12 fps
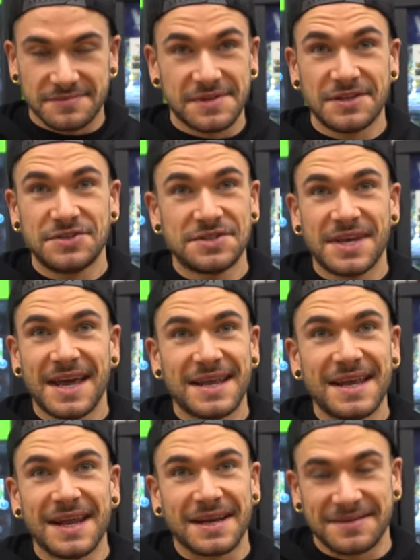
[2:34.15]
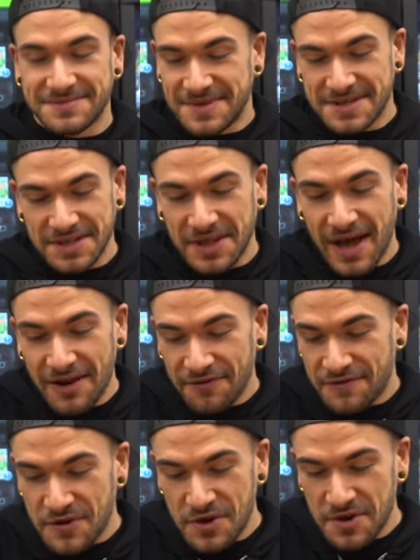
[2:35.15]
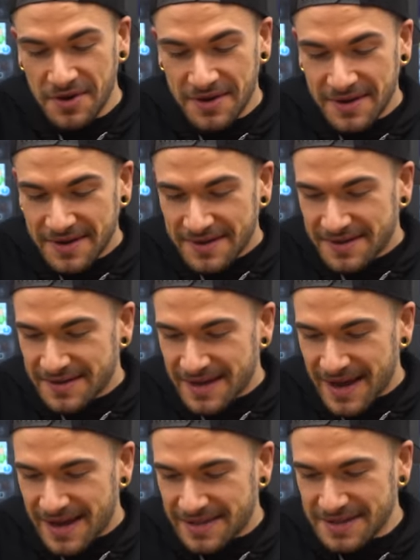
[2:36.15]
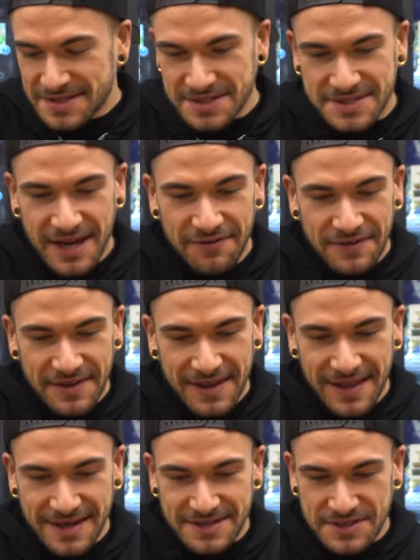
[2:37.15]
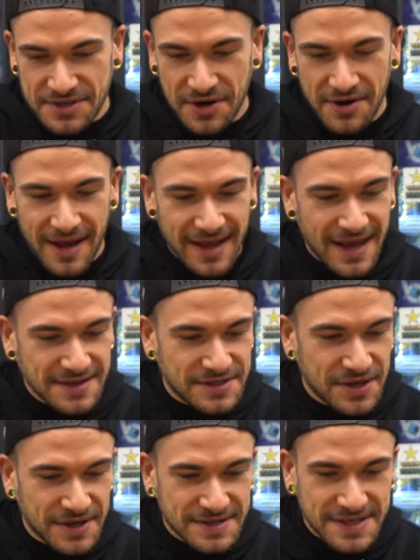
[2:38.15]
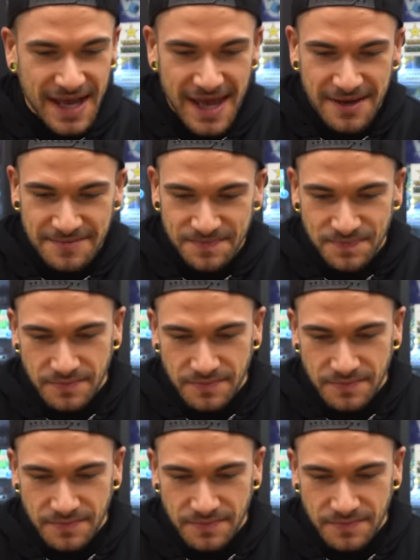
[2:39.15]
let's just get eating. It's a lot of food. This is definitely like dessert, I guess you could say.